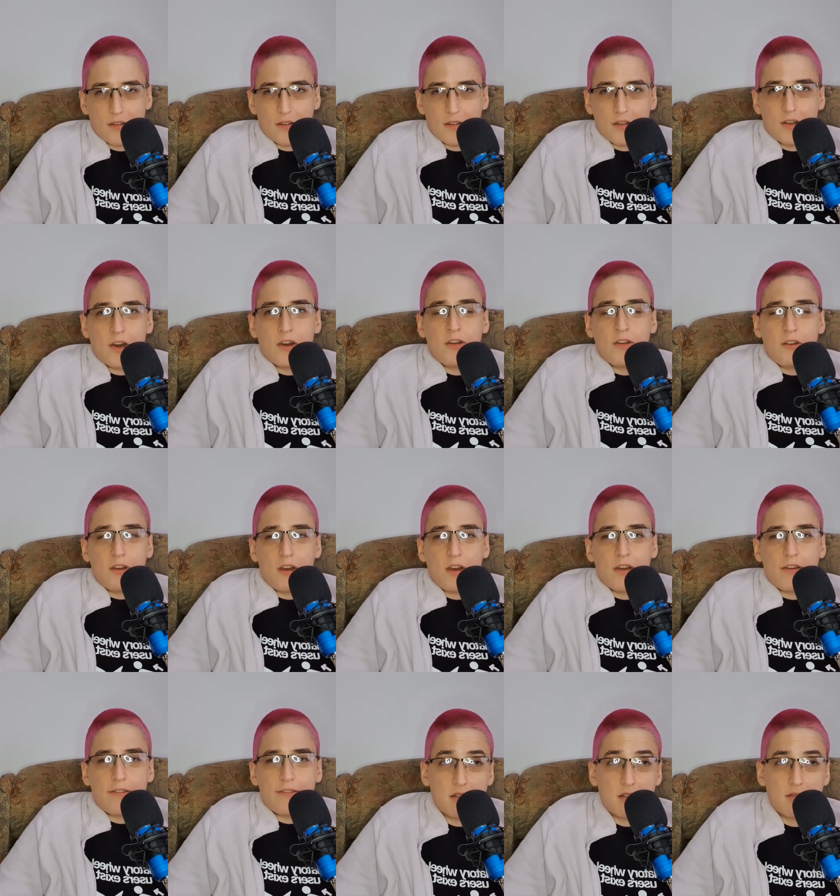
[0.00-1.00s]
Now,
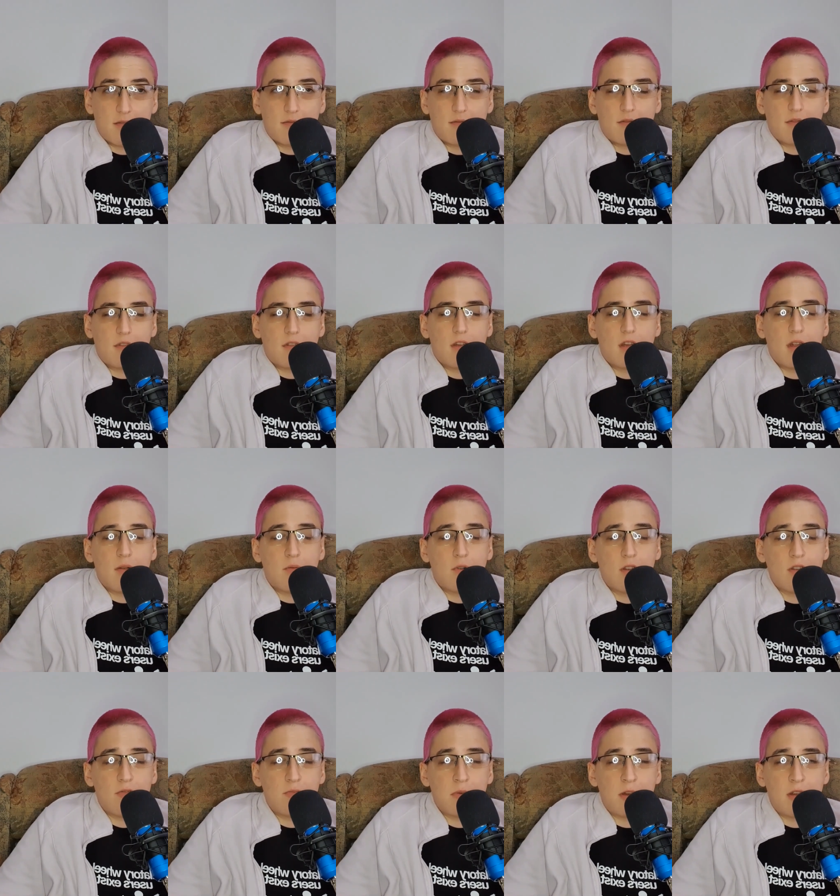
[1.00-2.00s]
in one
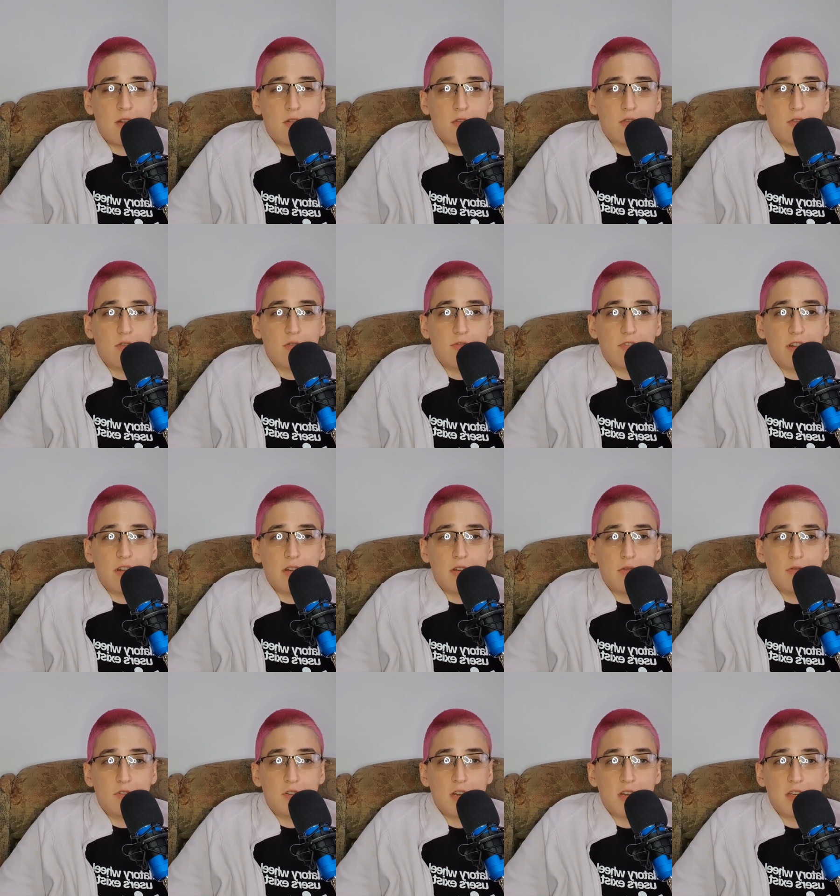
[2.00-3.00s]
of my older
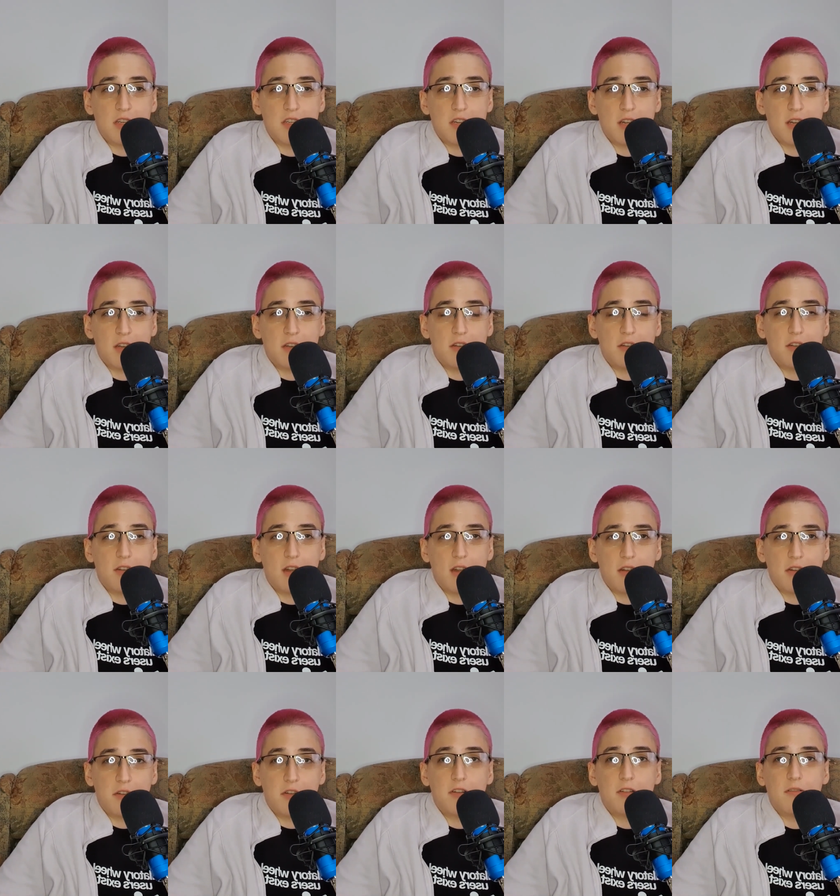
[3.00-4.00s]
videos I said
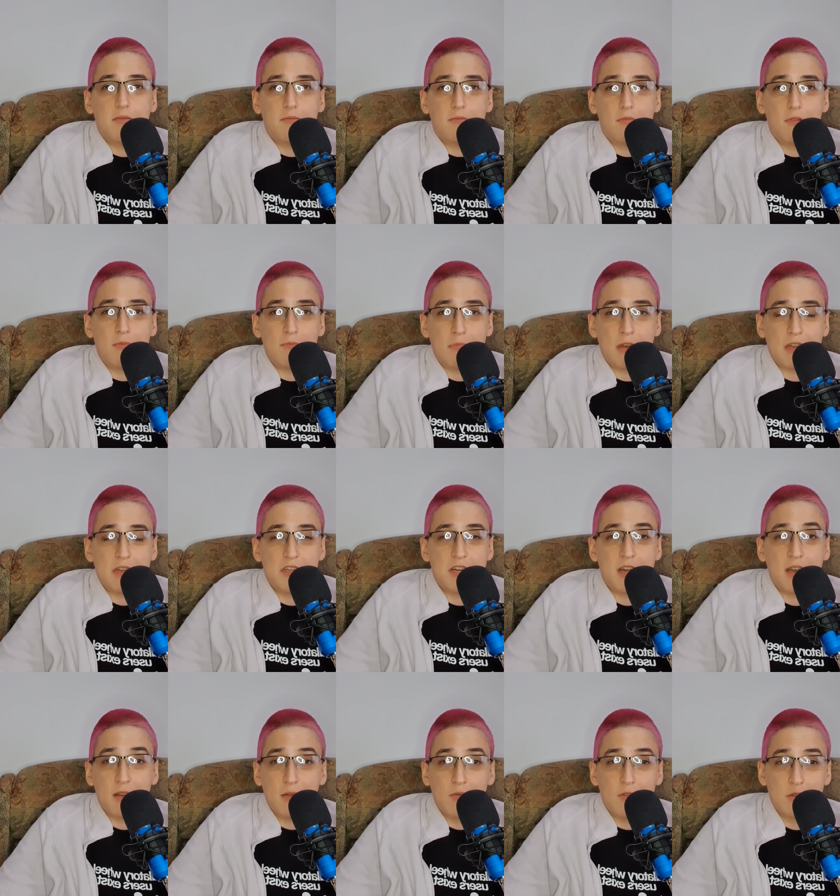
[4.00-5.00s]
that my
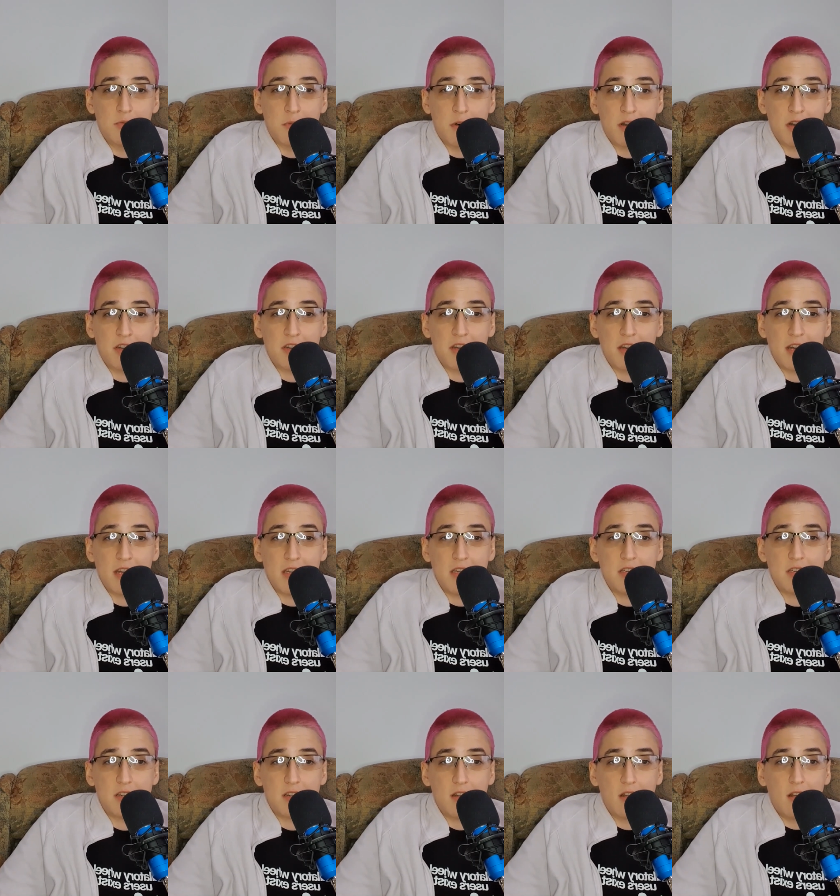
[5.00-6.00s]
channel was
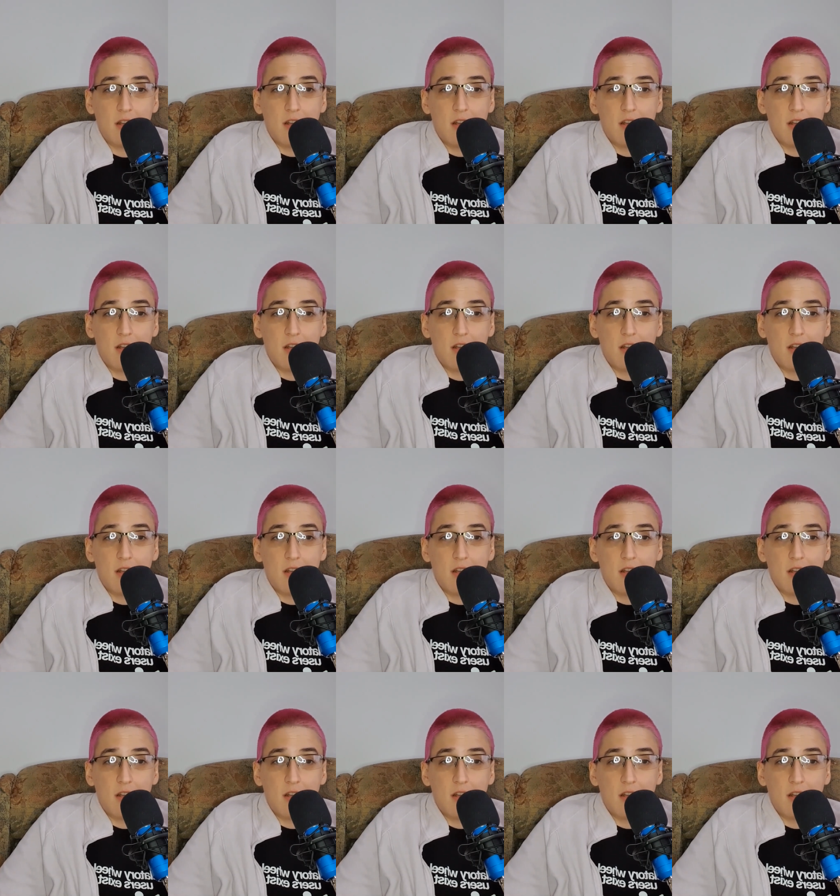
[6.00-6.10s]
monetized.